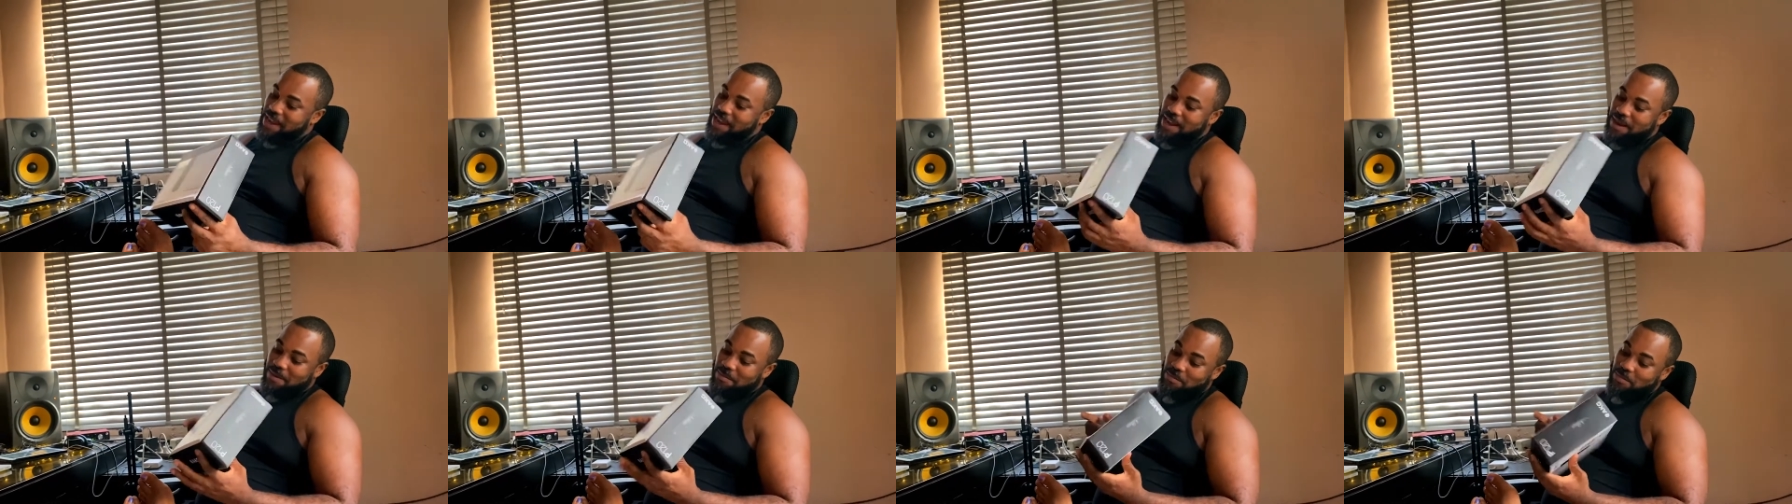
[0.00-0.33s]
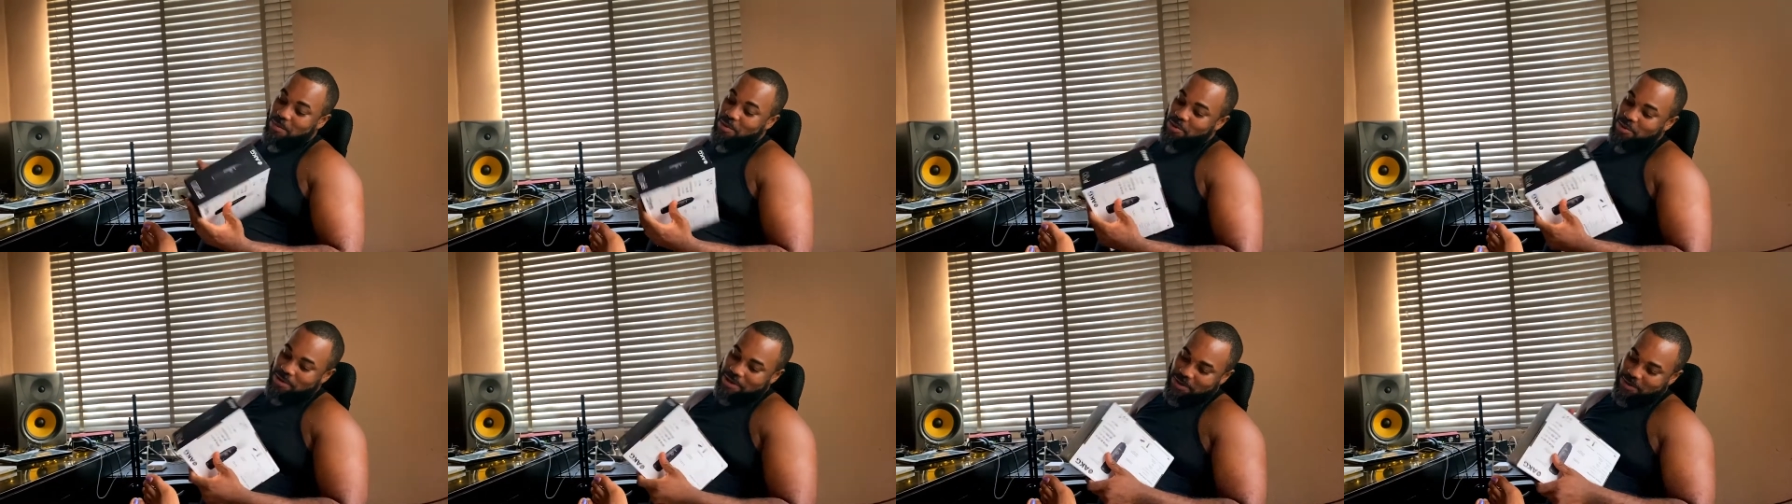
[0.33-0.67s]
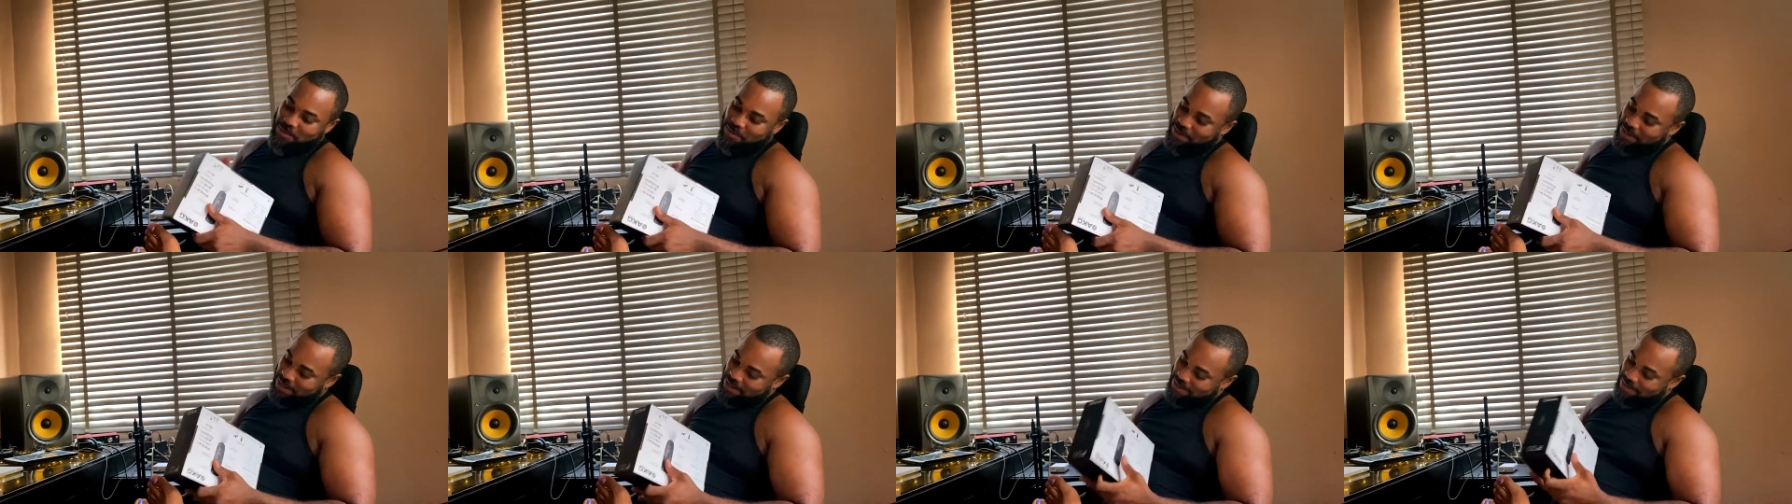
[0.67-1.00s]
I'm blown
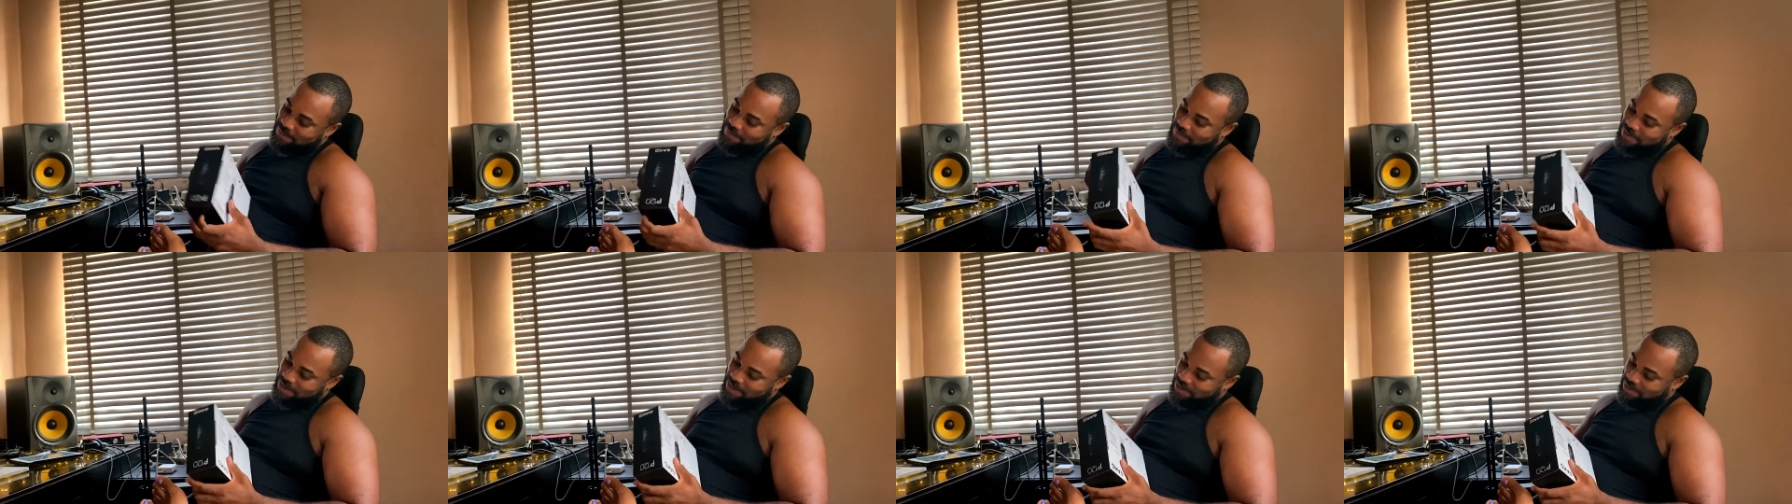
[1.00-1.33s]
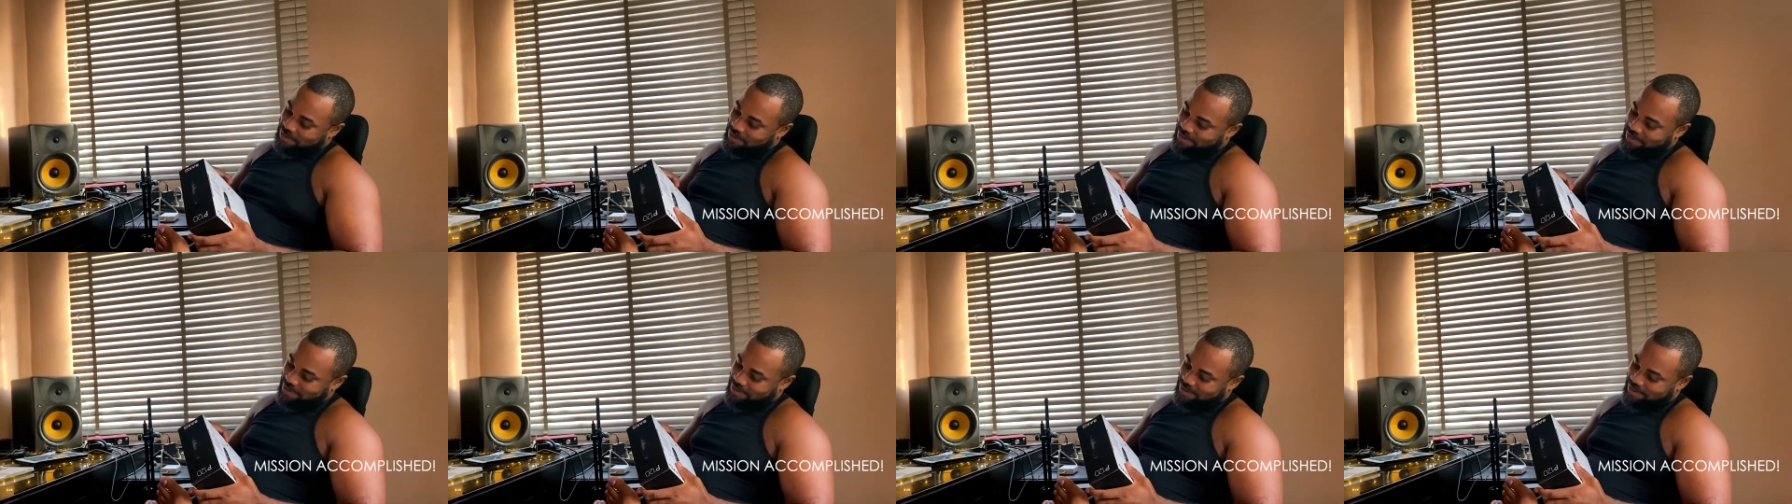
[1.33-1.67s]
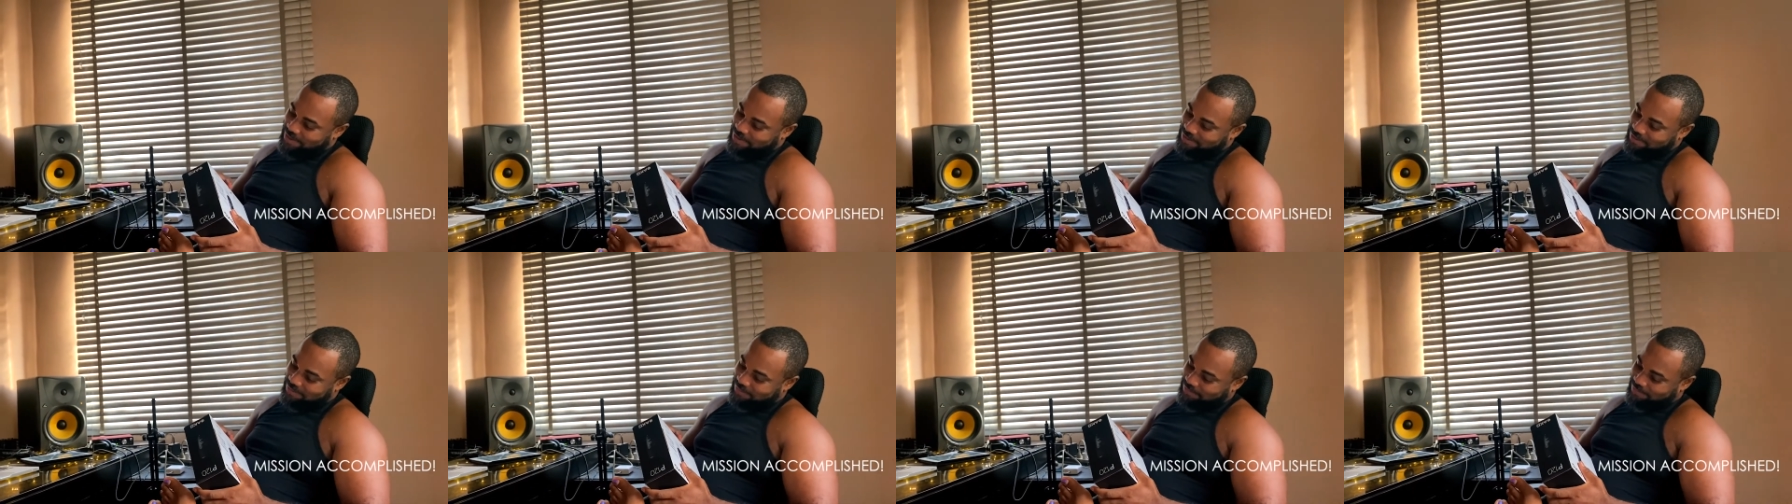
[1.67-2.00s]
away actually.
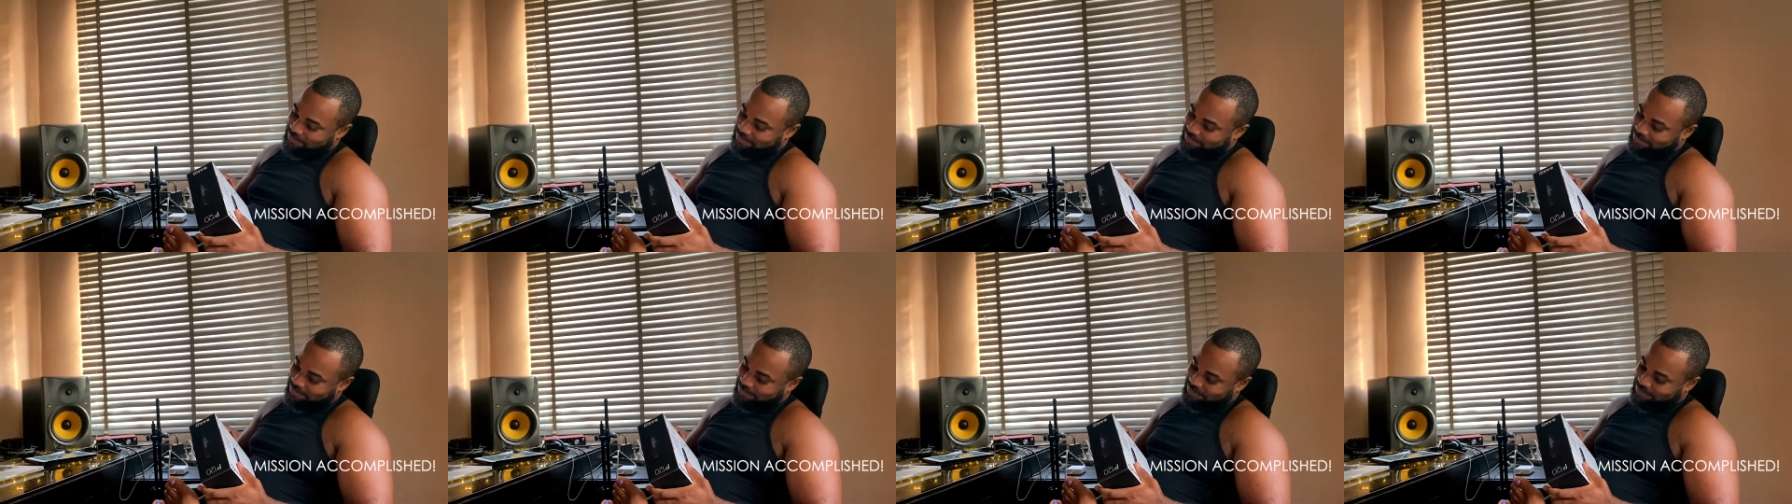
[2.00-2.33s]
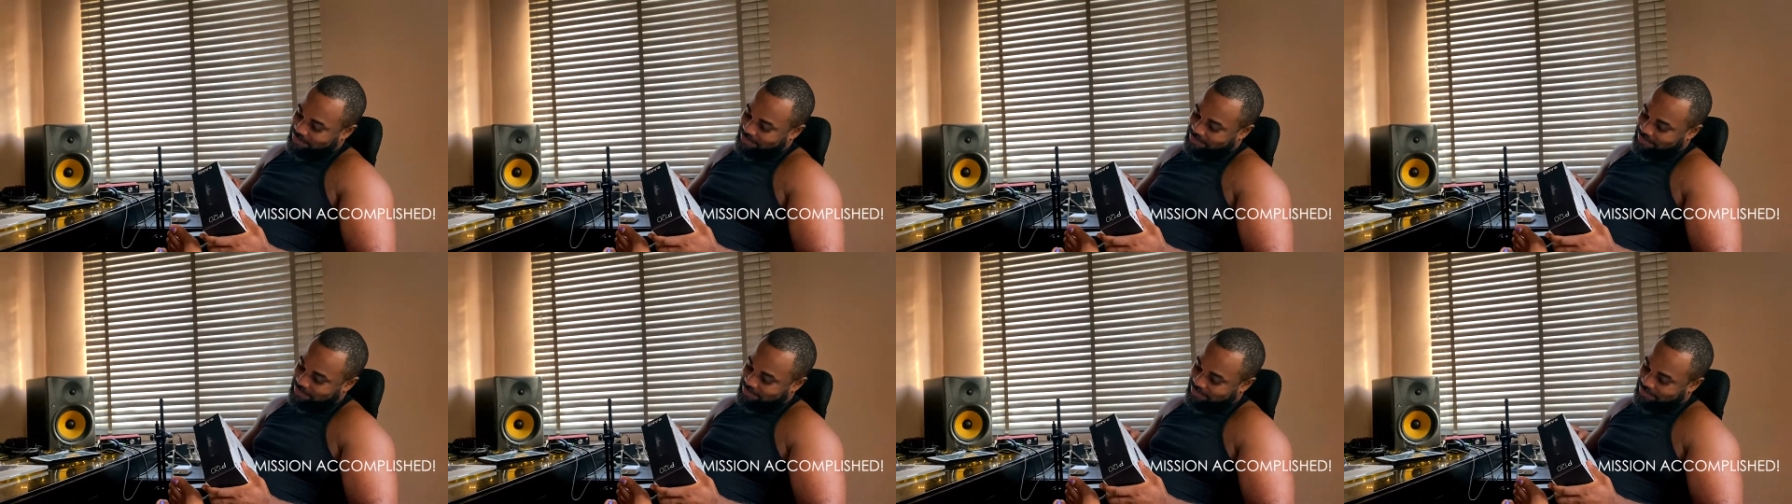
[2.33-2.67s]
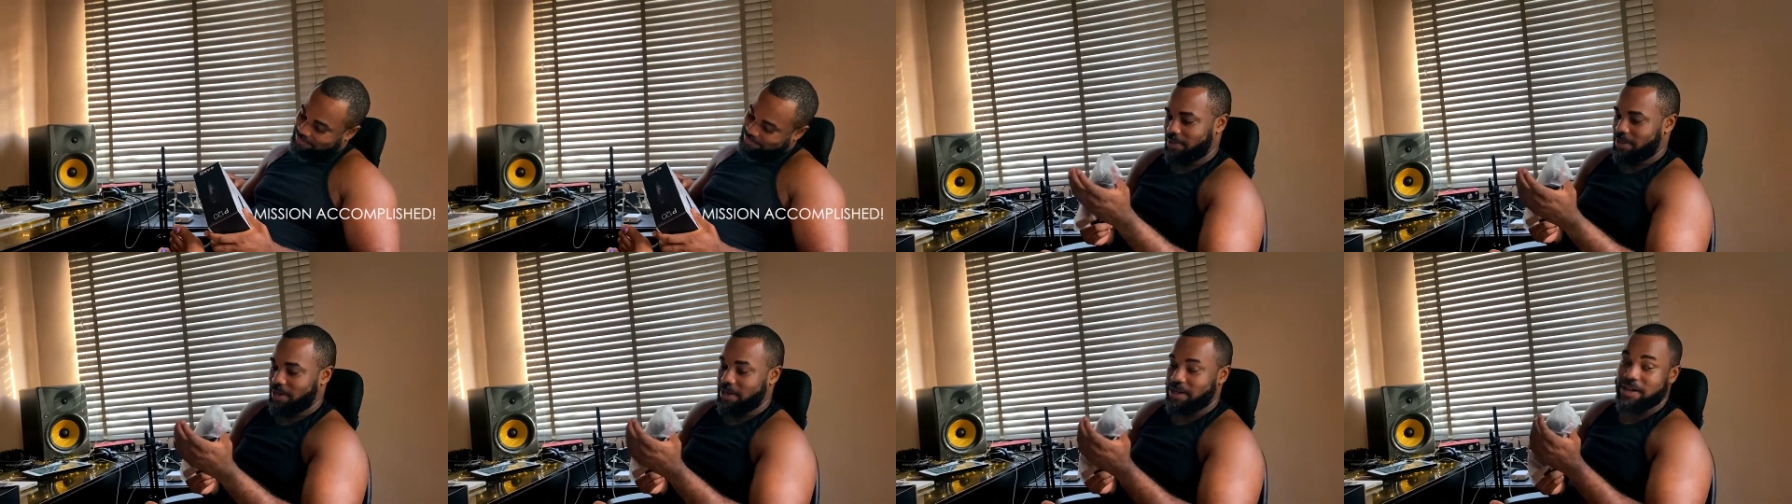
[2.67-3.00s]

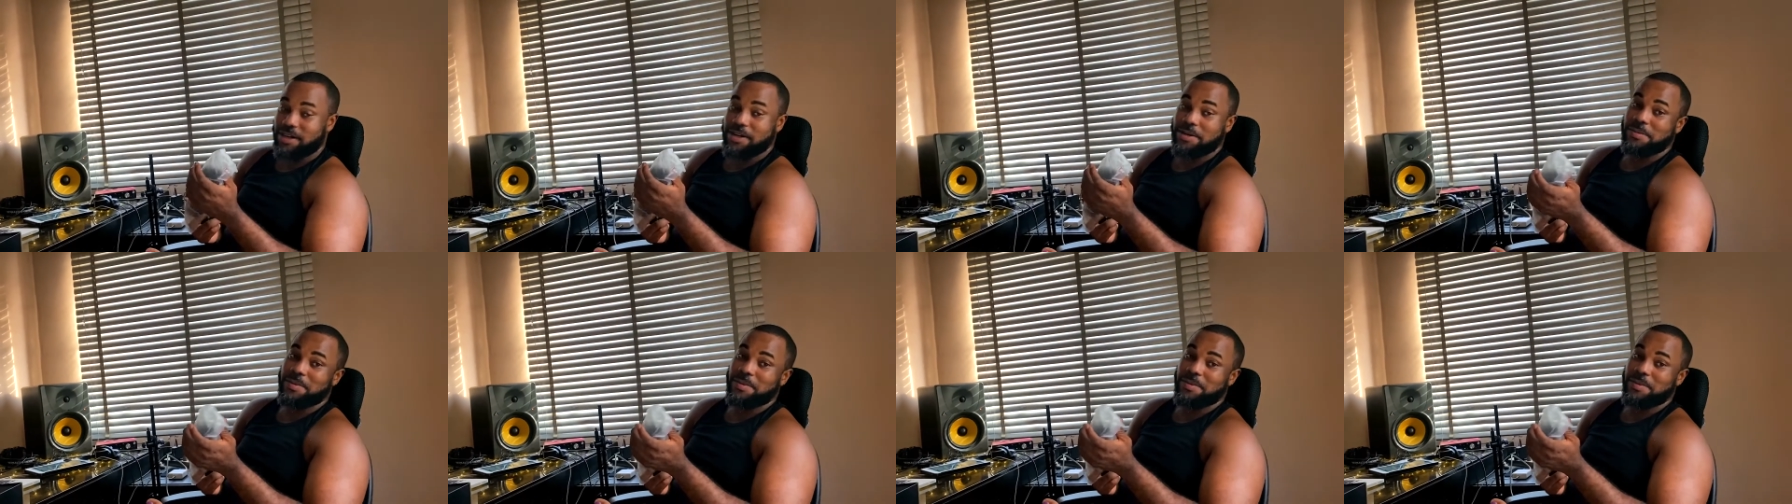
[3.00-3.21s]
And I